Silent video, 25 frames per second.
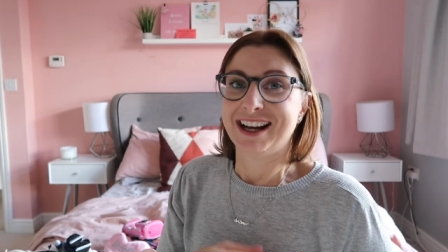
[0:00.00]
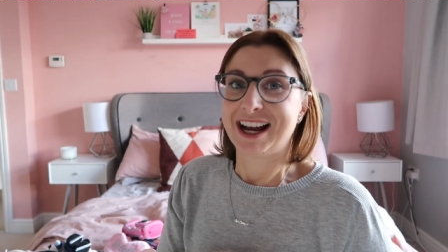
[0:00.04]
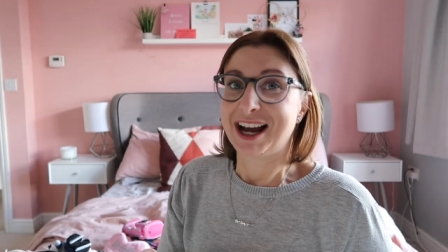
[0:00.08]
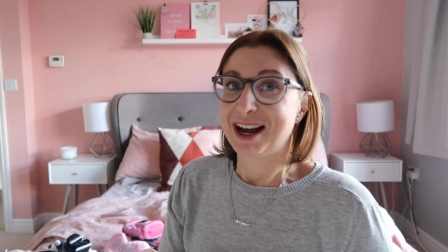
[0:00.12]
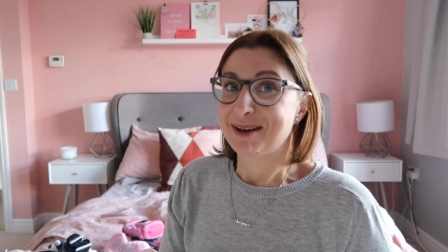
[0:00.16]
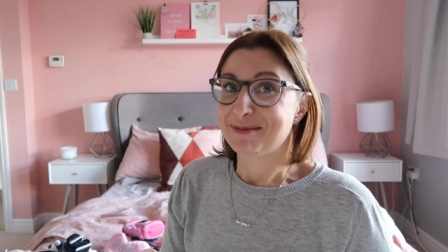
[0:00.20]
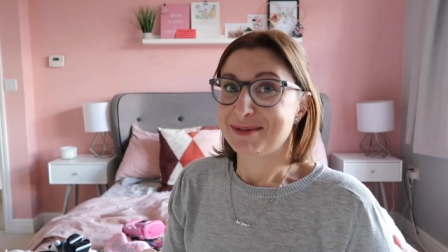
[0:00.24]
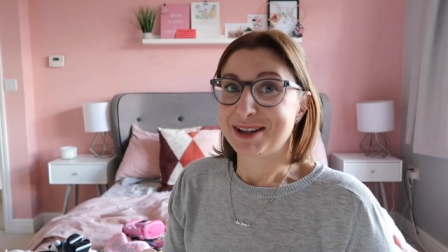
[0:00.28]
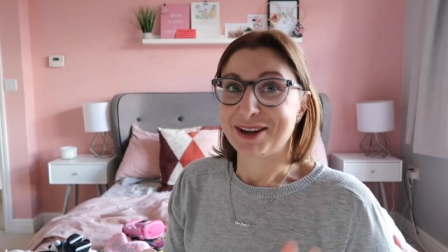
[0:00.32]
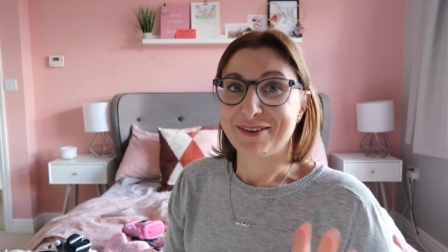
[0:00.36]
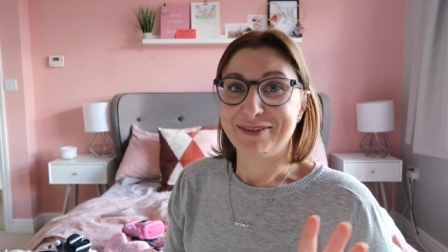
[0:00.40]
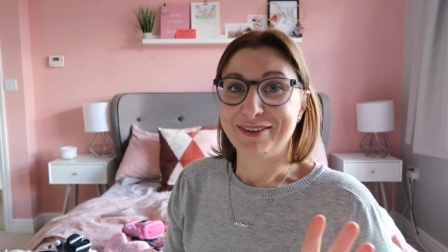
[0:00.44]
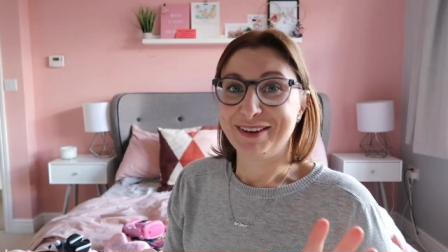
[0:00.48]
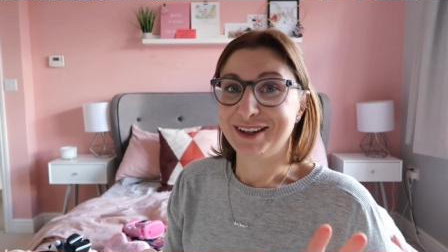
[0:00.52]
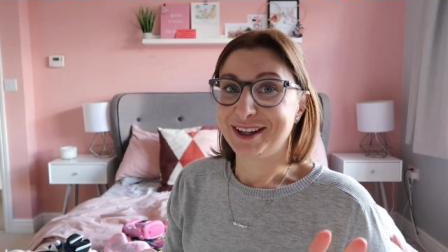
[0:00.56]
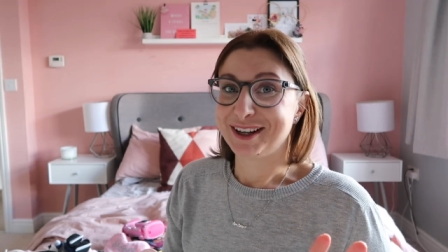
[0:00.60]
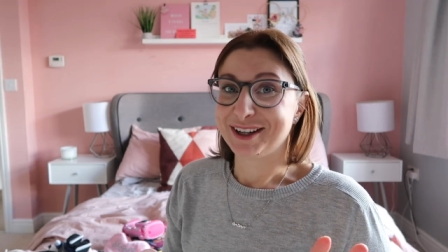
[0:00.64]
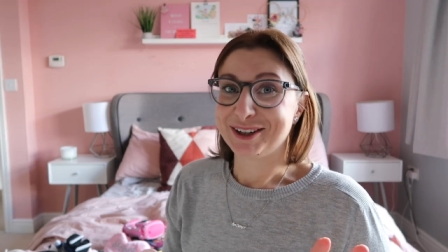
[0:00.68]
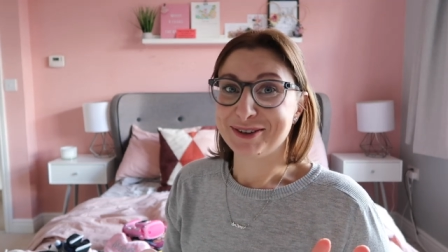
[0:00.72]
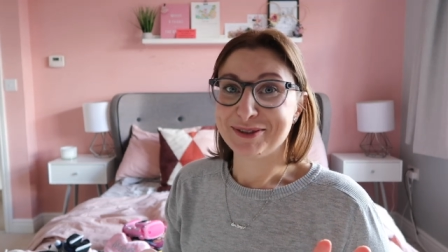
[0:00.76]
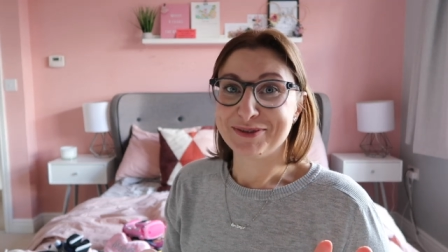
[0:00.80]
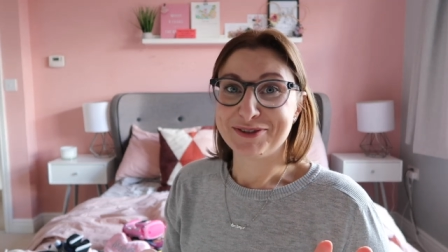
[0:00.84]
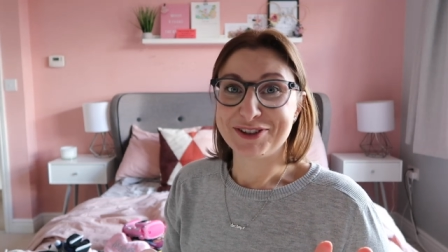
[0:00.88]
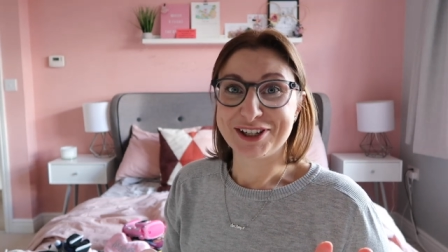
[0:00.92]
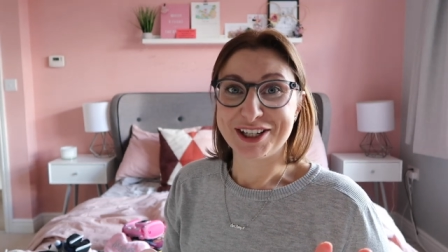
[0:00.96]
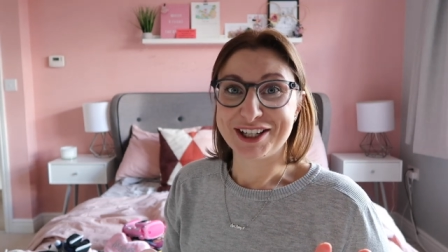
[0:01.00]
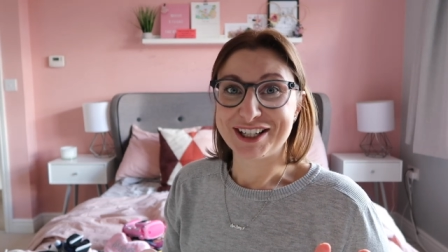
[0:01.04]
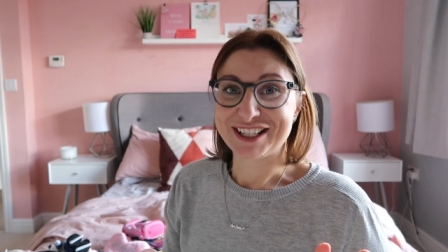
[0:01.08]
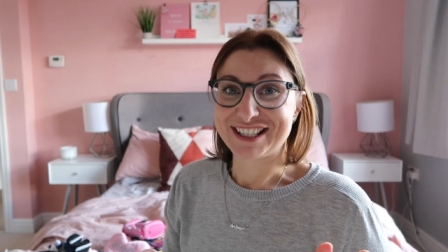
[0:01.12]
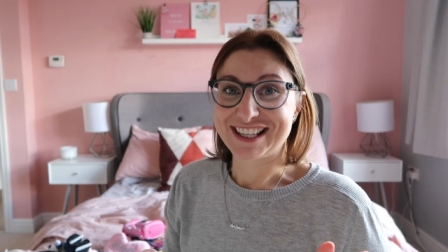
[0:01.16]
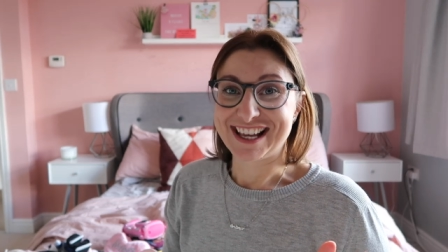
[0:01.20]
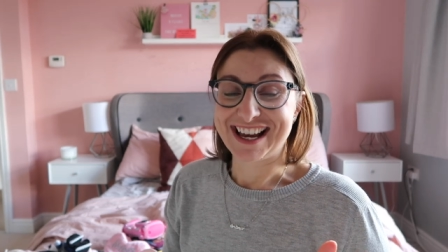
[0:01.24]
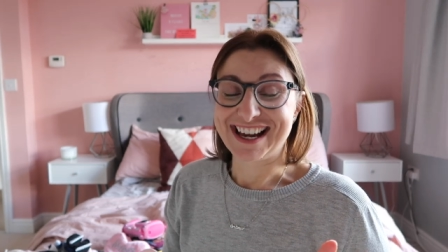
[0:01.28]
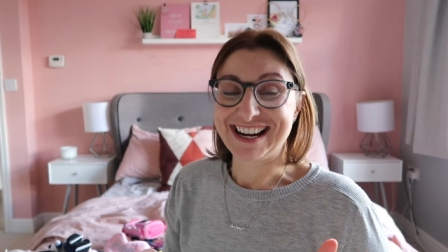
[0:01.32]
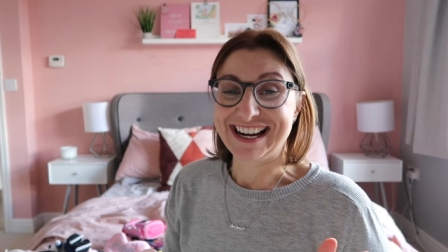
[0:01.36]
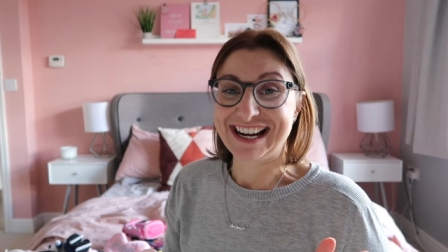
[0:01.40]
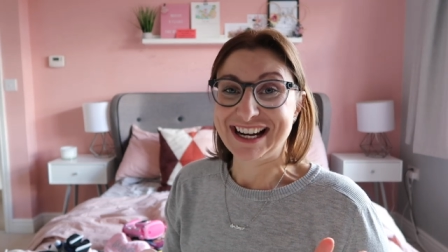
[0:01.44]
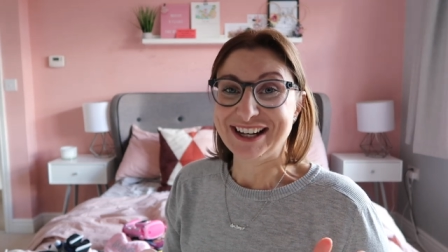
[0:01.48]
I'm definitely going to have jinxed
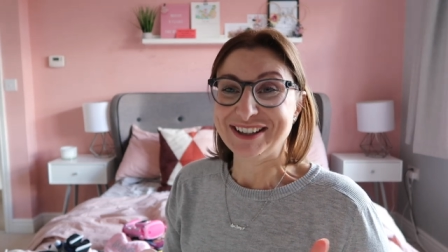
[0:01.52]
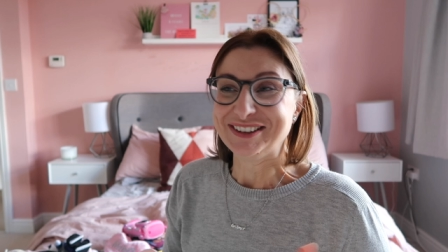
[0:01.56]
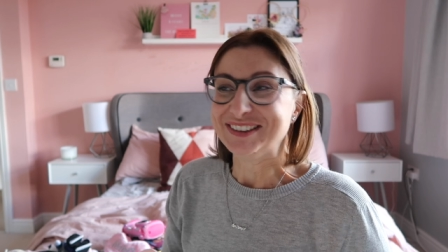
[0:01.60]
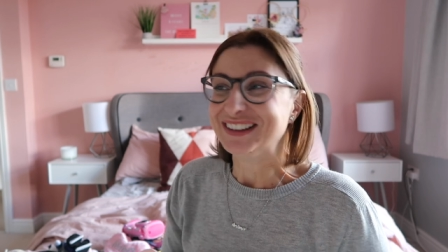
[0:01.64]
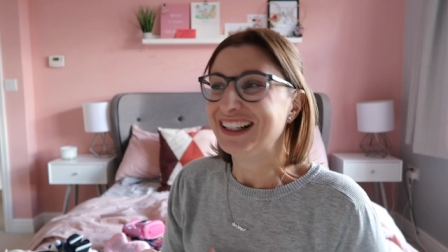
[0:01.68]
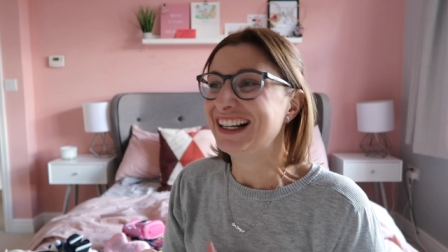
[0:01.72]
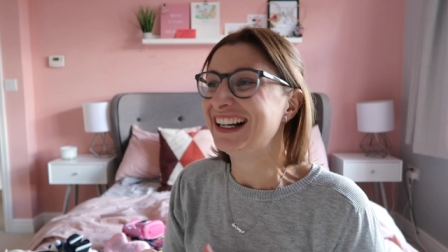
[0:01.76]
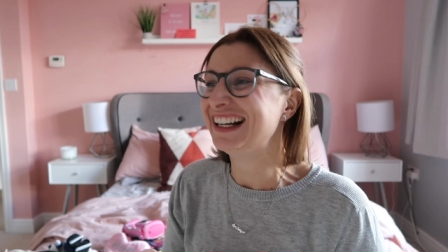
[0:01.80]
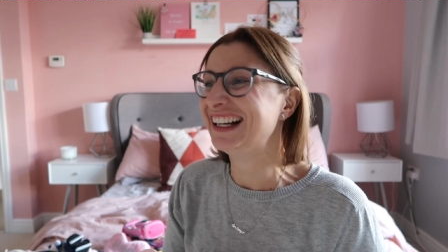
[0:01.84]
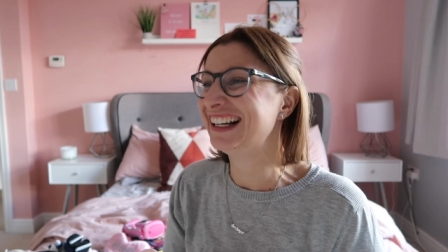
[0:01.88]
that now.